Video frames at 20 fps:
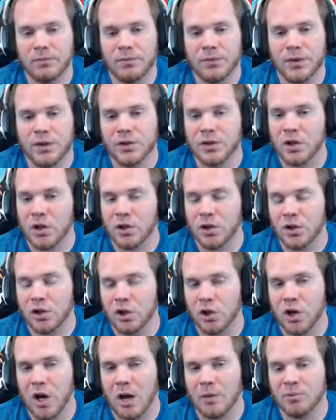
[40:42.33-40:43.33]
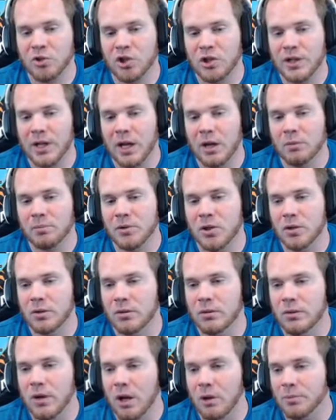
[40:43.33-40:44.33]
It's a good option to help
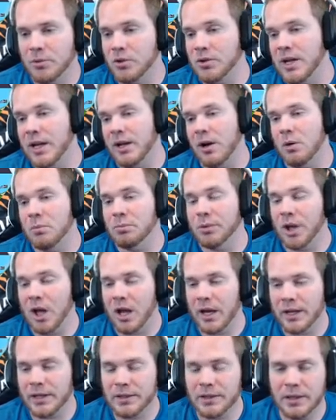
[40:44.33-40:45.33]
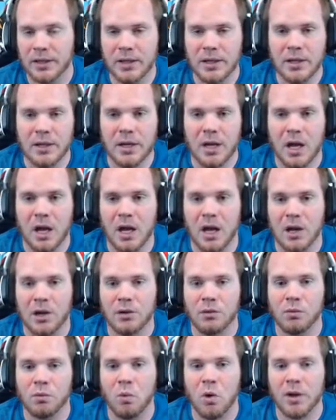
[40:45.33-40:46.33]
you take on blind.
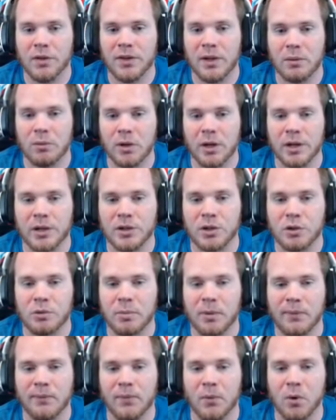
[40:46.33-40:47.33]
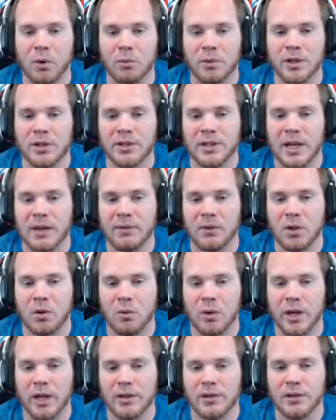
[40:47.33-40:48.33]
One thing we're gonna do before we save and
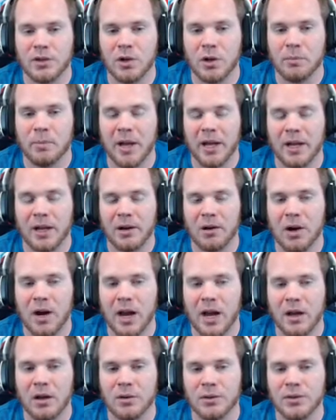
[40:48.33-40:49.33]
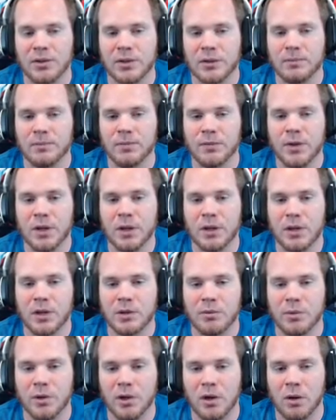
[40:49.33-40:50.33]
quit and start back at our house
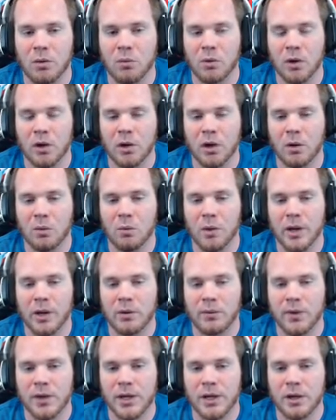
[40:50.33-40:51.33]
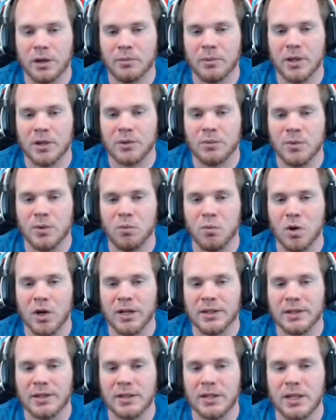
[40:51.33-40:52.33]
is we're gonna work our way over here because we want to
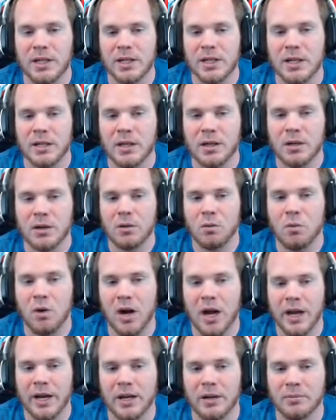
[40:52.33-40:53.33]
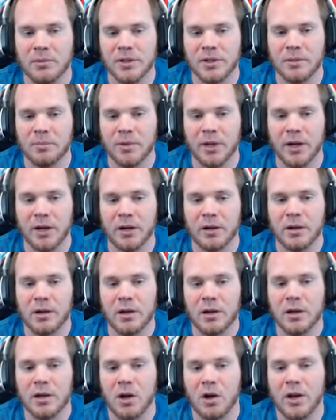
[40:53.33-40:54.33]
see what item is up there.
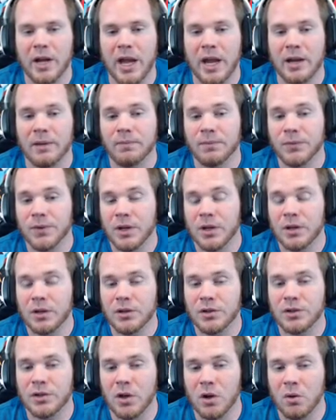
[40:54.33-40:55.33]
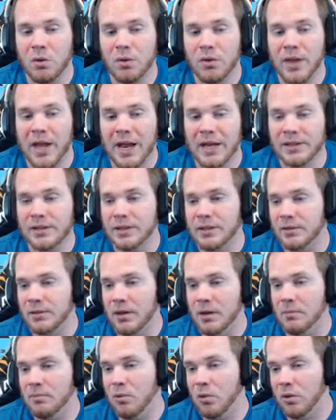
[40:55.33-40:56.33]
Okay, so that's an
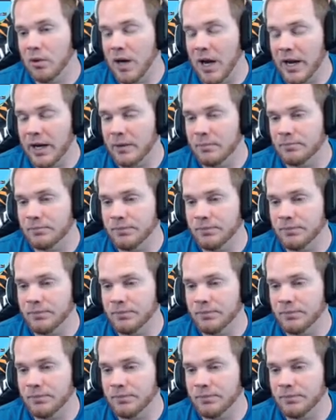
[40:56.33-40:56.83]
important item.